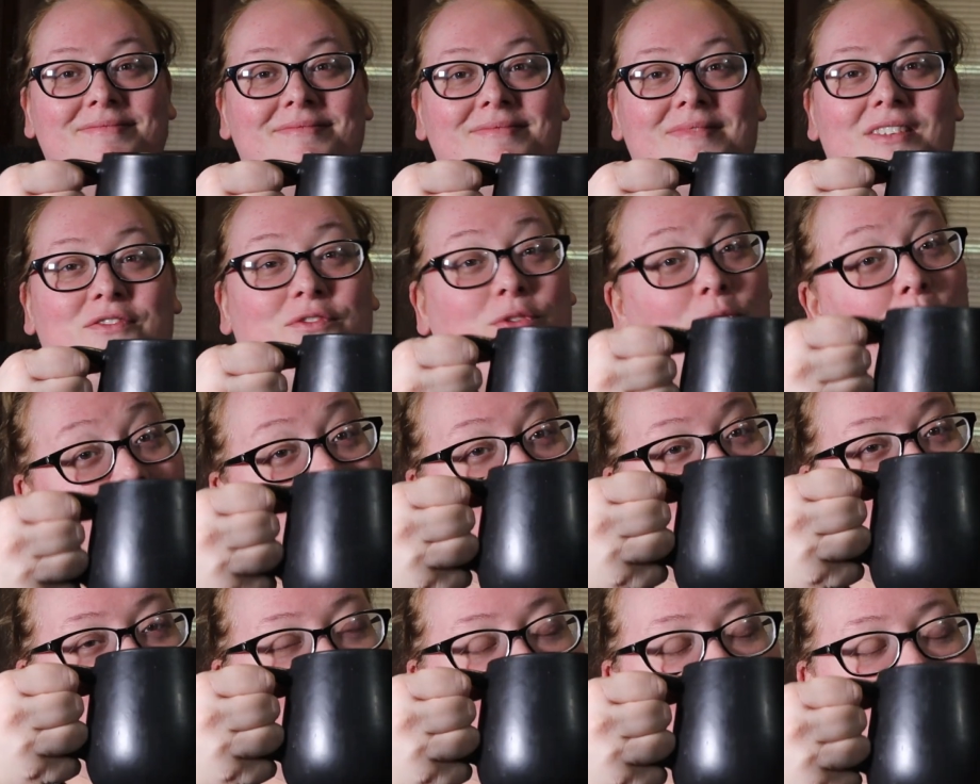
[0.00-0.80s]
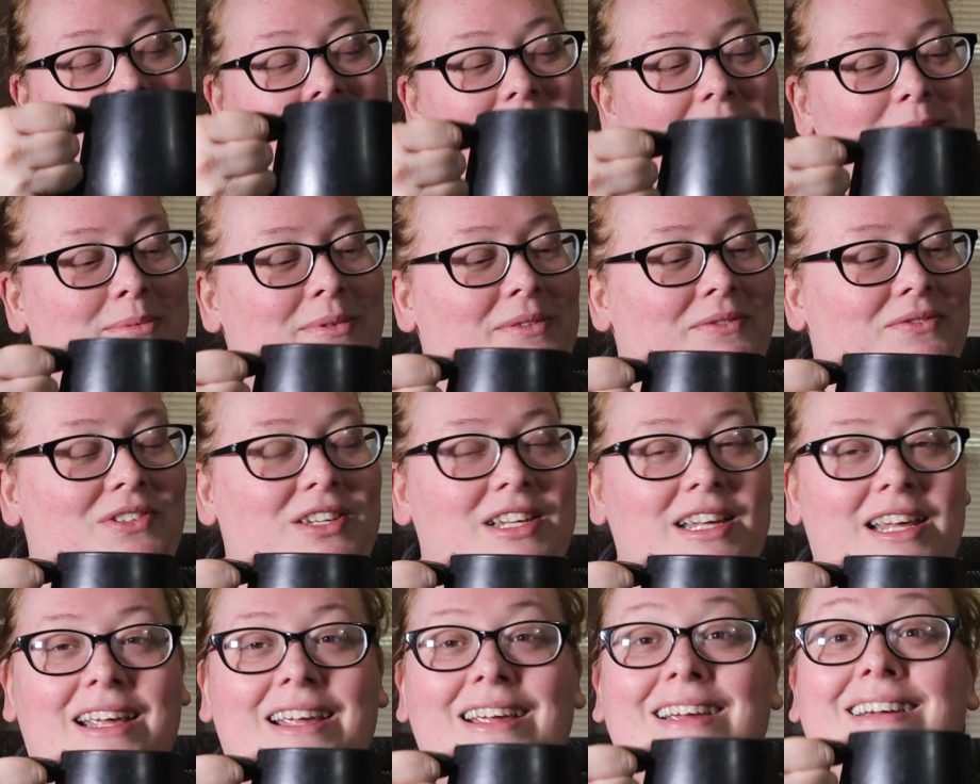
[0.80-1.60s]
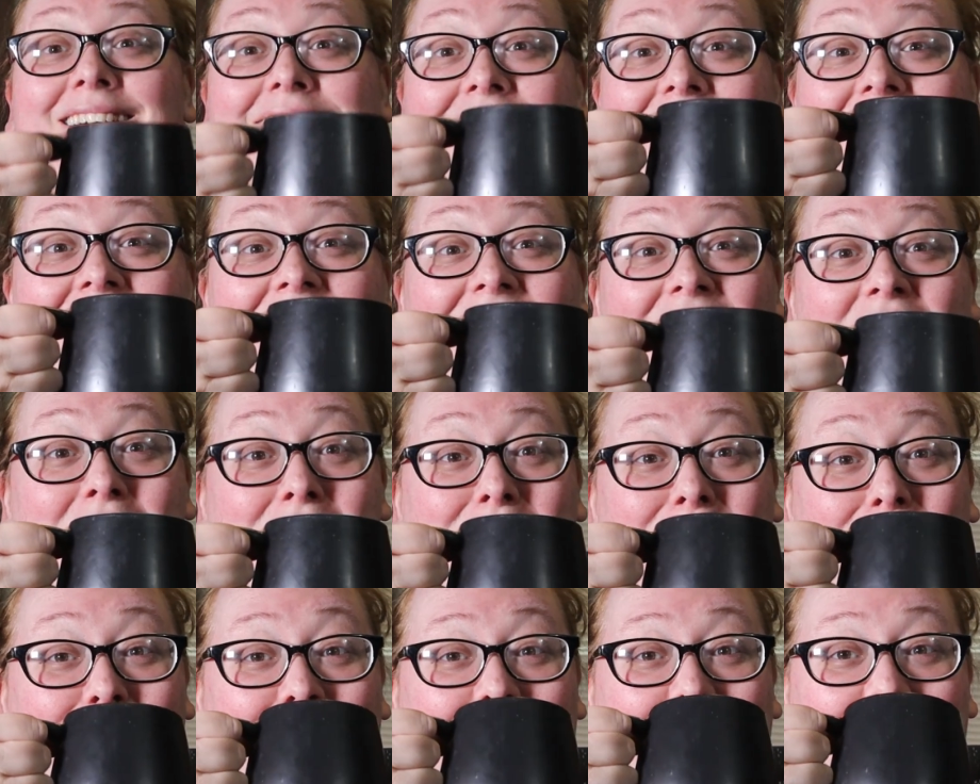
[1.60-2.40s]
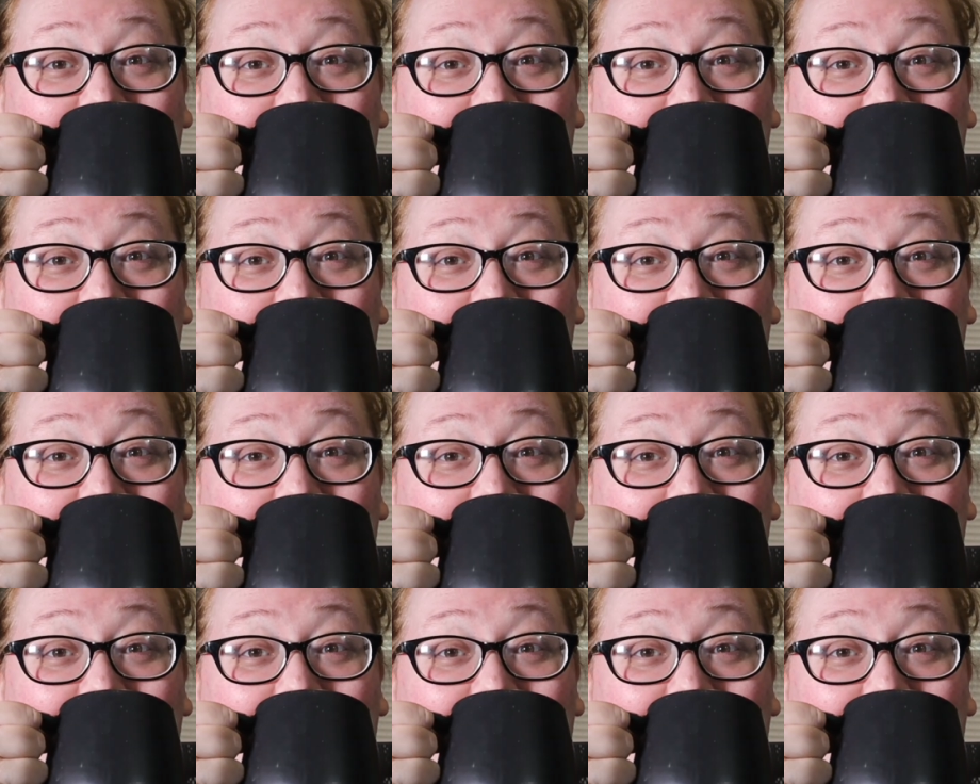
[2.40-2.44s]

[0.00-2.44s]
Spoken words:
fortifying sip of tea, and off we